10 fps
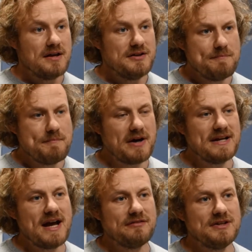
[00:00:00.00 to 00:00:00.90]
You
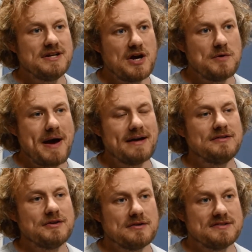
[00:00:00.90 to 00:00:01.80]
might have to go back
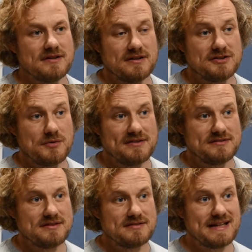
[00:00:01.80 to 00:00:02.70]
to your research
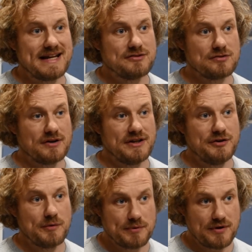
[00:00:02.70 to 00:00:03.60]
questions later on in
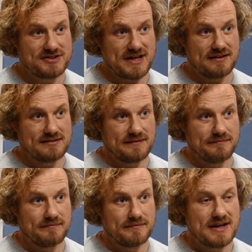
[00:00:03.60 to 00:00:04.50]
your project.
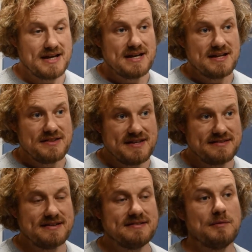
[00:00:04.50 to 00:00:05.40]

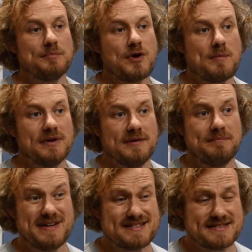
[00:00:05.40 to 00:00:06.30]
This isn't a problem
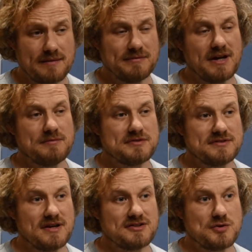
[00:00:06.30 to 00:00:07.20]
because sometimes
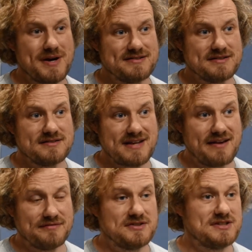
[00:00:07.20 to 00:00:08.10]
research questions
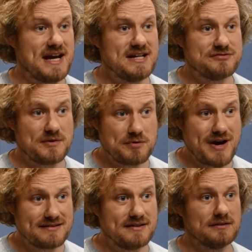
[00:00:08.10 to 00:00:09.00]
have to change for
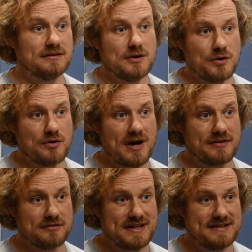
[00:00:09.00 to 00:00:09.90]
practical or
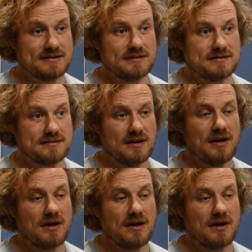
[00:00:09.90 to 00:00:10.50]
other reasons.